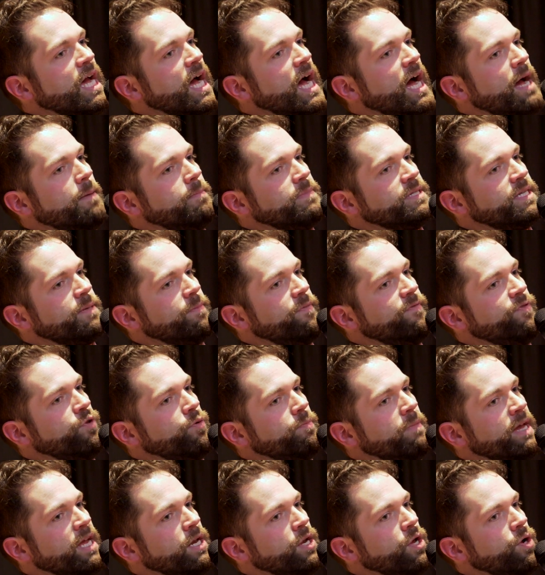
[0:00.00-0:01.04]
Um, some of you
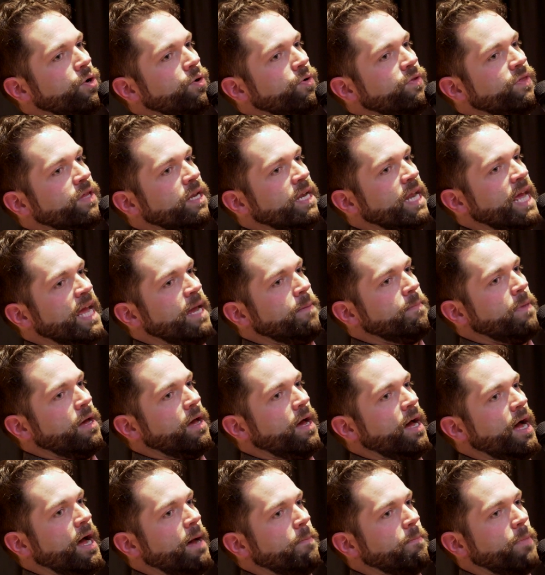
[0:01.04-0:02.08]
may know the name
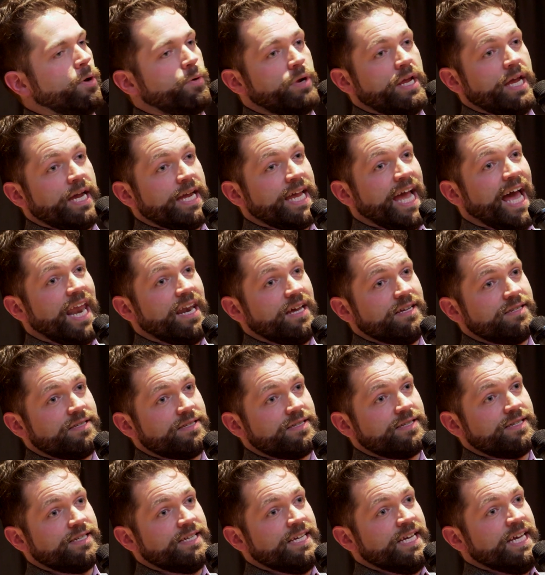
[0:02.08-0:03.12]
uh, Maria
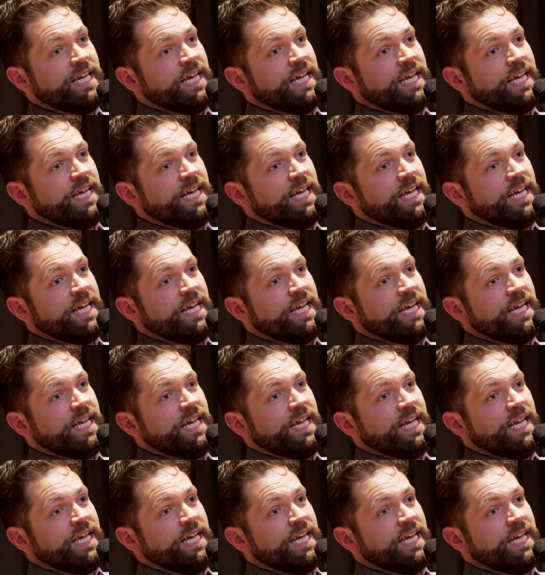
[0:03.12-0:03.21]
Callas.